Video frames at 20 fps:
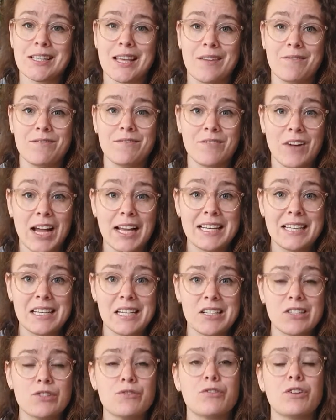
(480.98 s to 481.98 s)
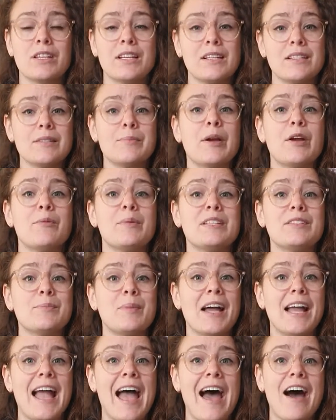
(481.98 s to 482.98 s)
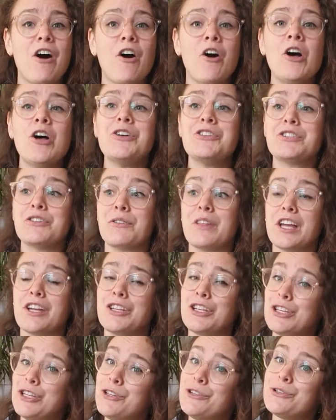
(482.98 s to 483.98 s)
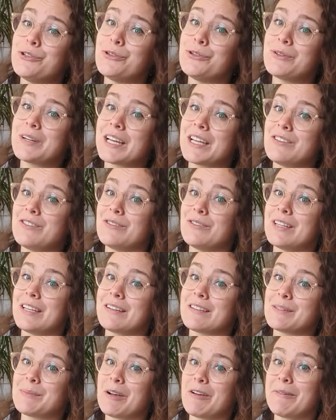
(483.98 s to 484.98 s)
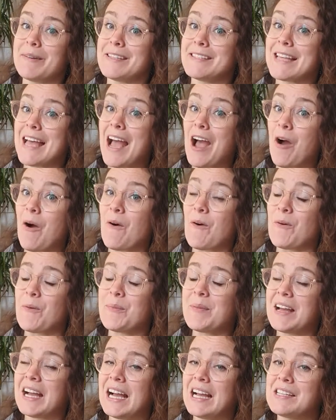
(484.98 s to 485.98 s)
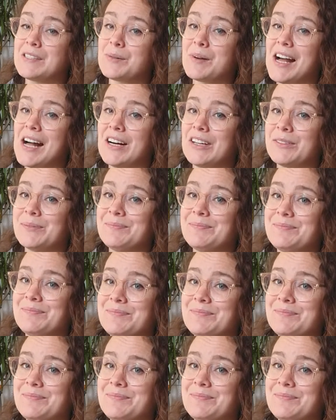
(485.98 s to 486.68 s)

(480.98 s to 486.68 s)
and findings for the experiments by Al so that you can do the experiments at home as well.